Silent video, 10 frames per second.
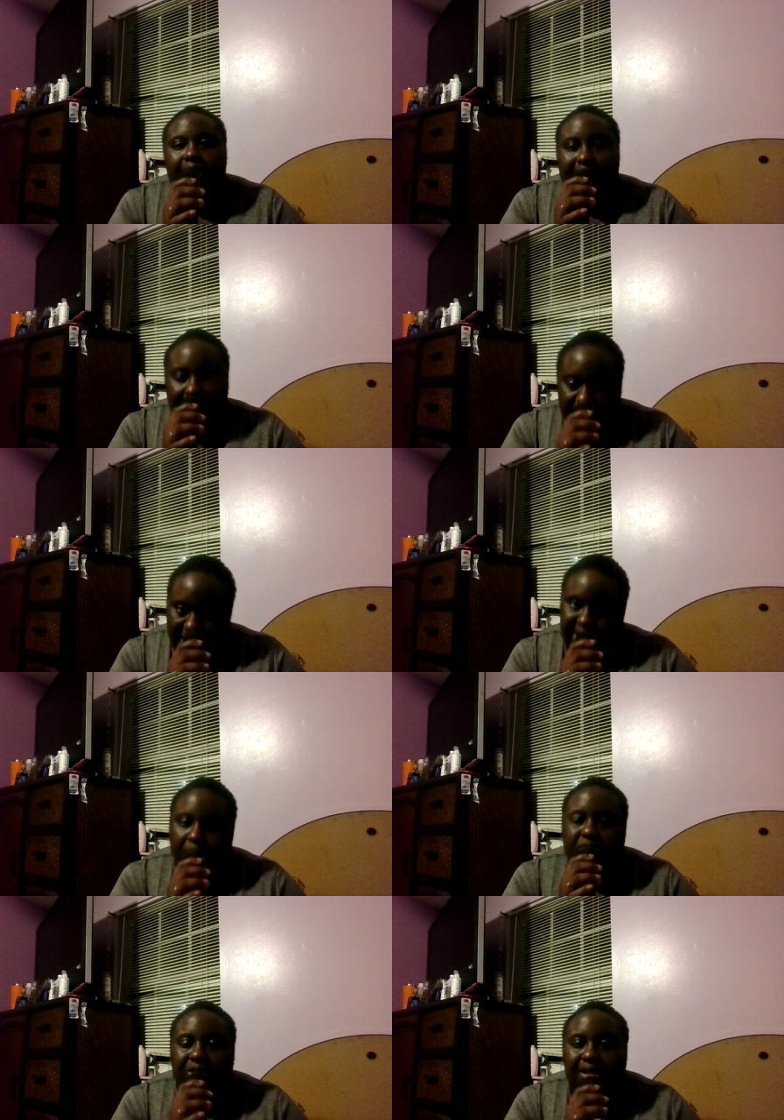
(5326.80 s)
and I'm
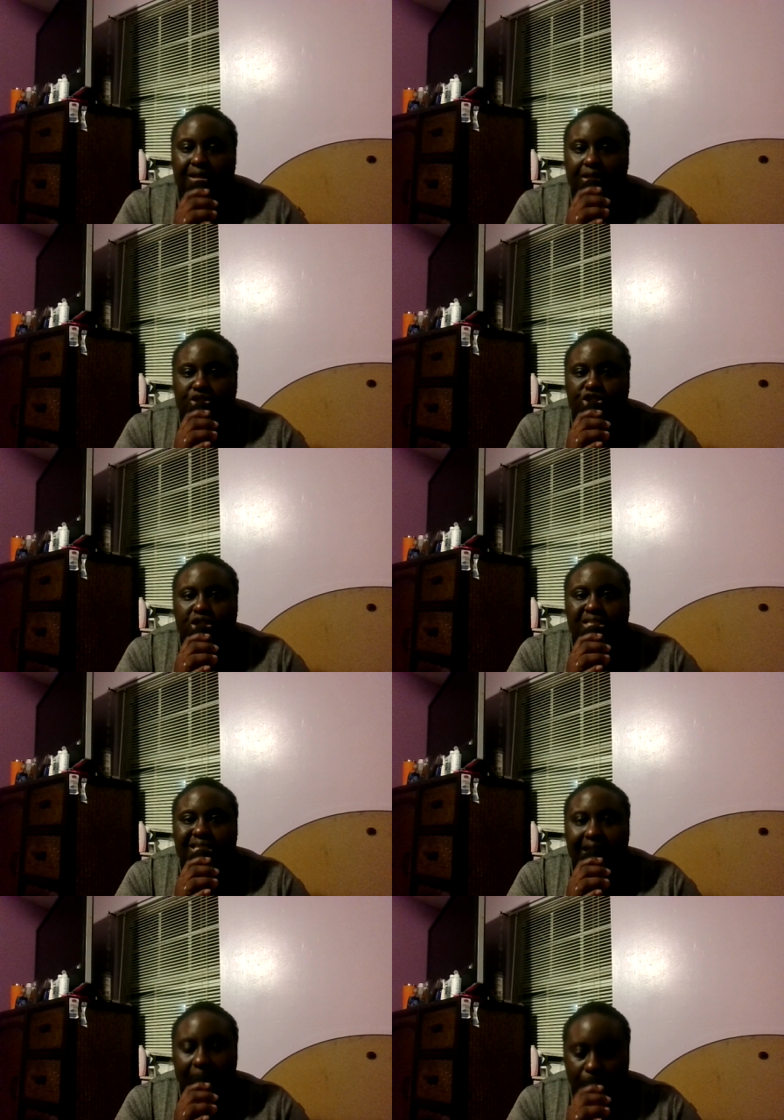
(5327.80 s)
gonna tell you that she
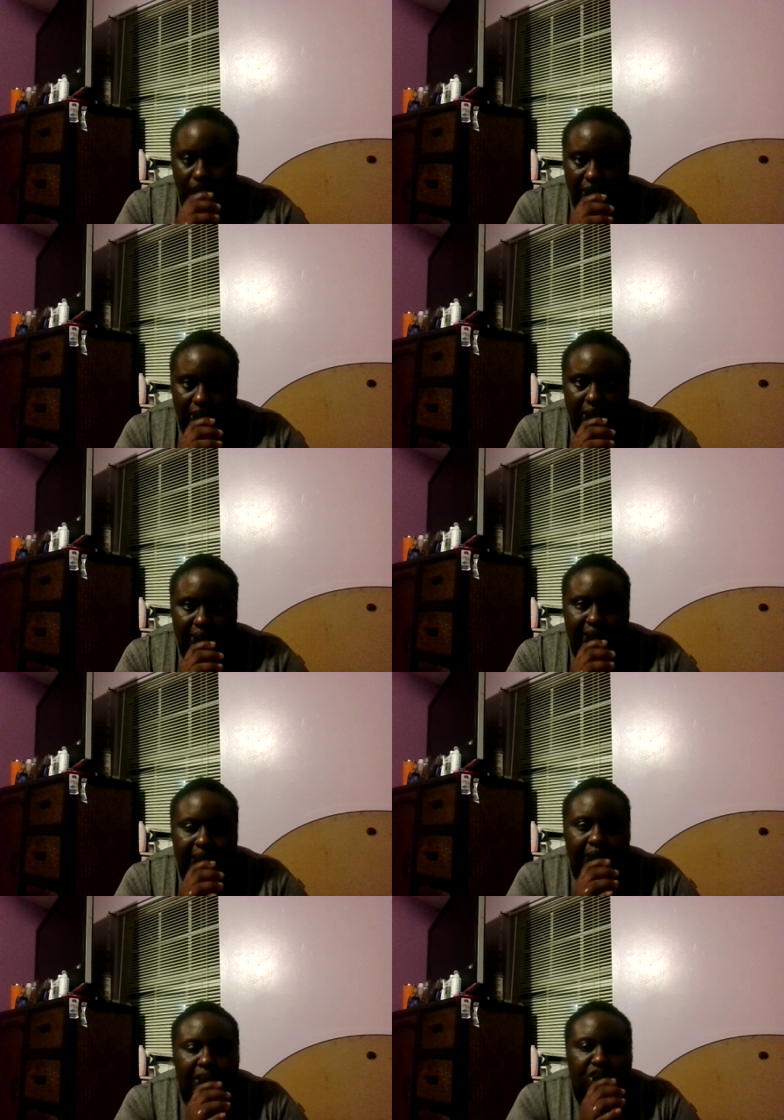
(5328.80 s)
deliberately, eh,
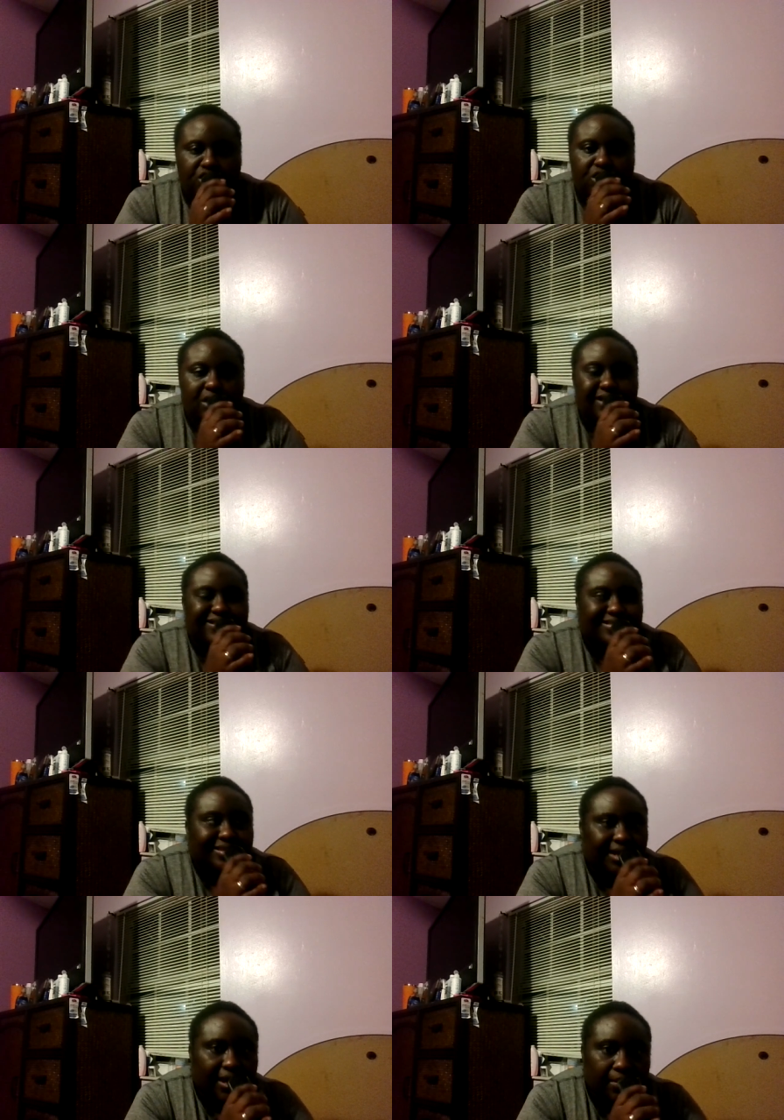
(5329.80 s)
eh, she is
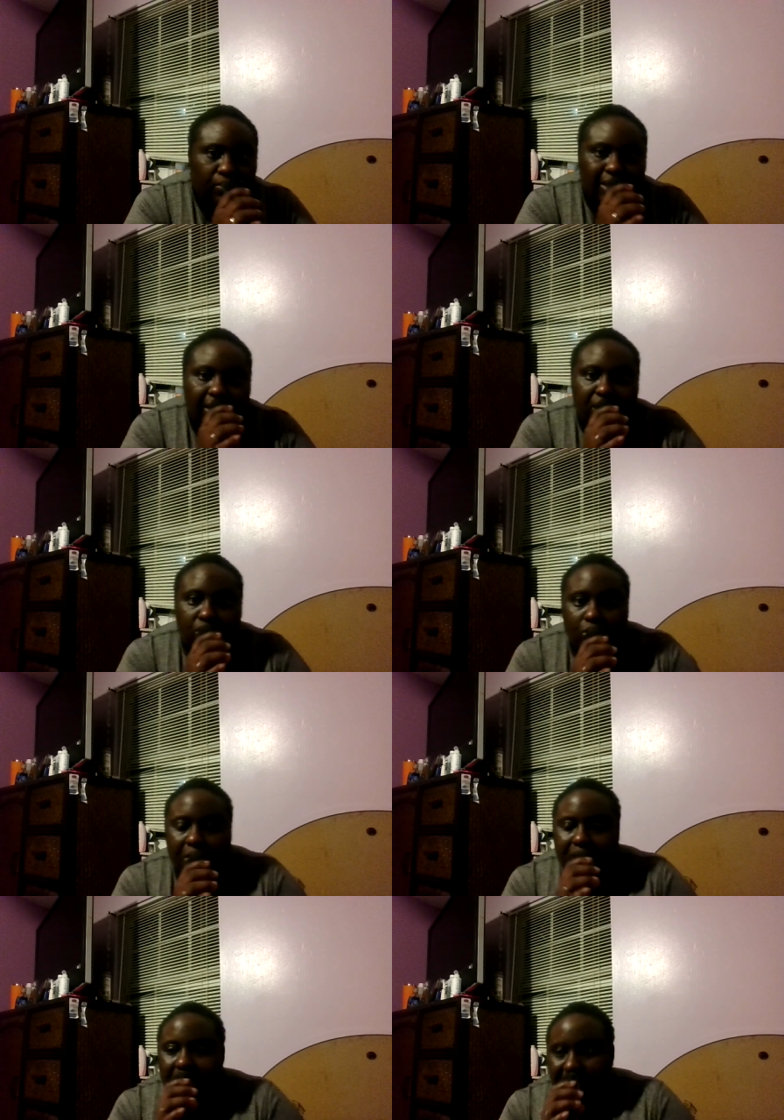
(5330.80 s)
deliberately
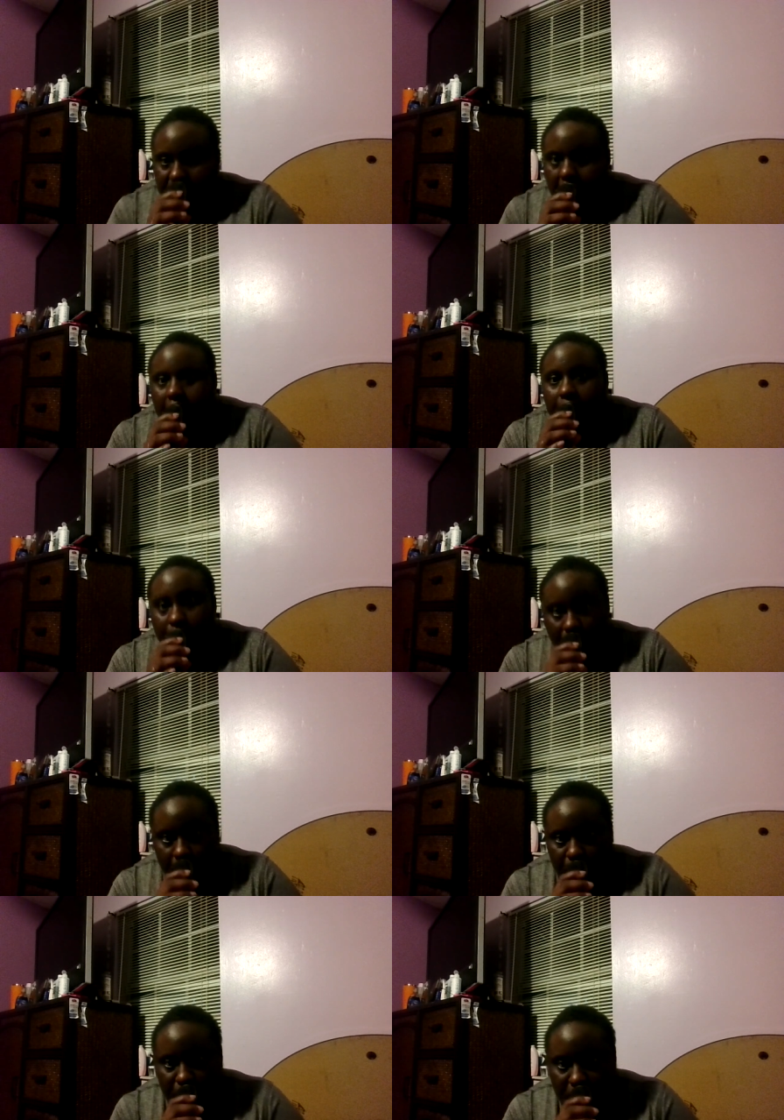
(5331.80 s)
doing this on
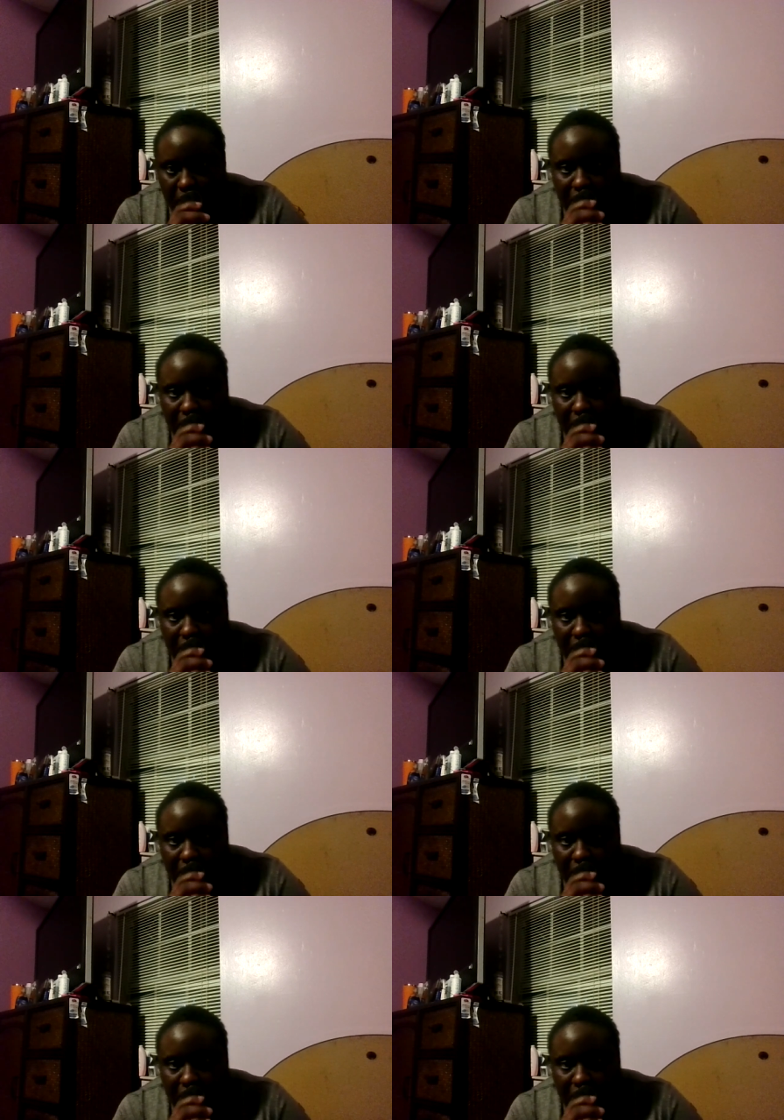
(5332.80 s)
purpose.